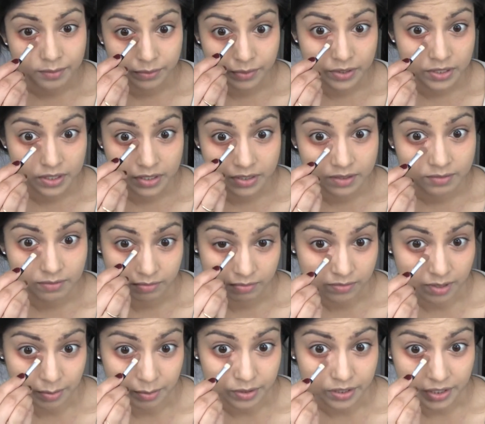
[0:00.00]
which is
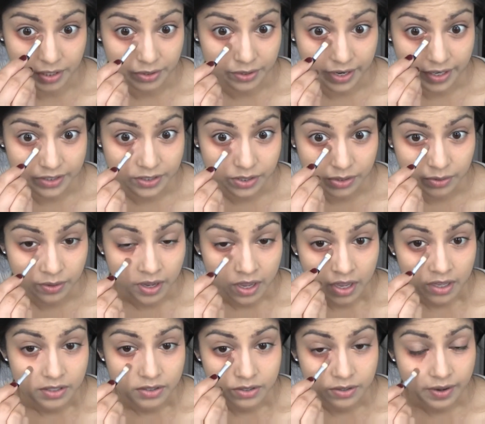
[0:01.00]
completely correct too.
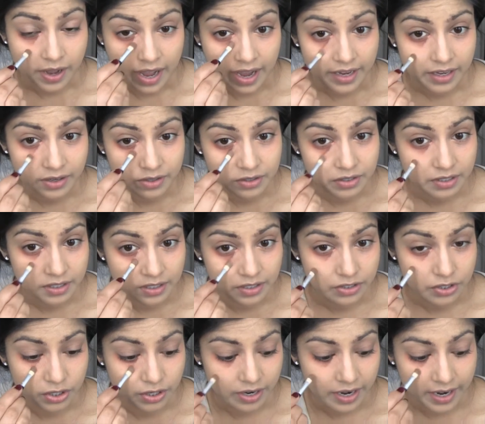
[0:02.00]
So I
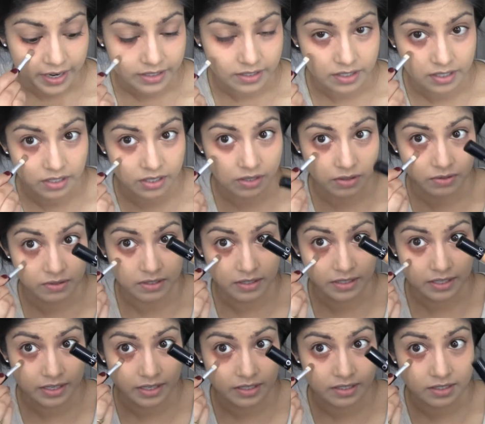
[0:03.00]
usually try to use
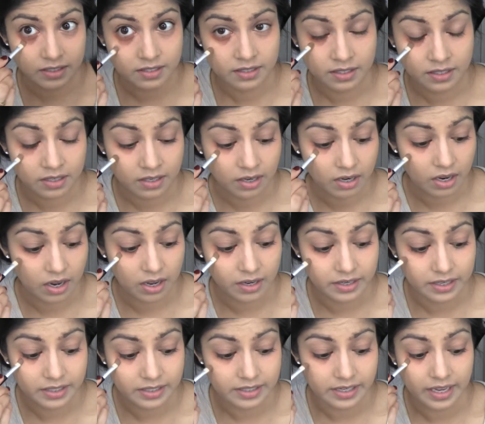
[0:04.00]
this
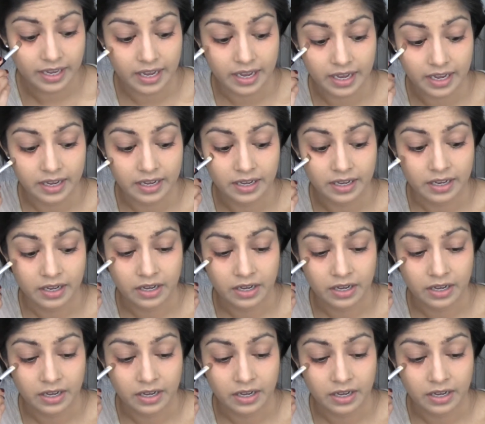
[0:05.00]
on a day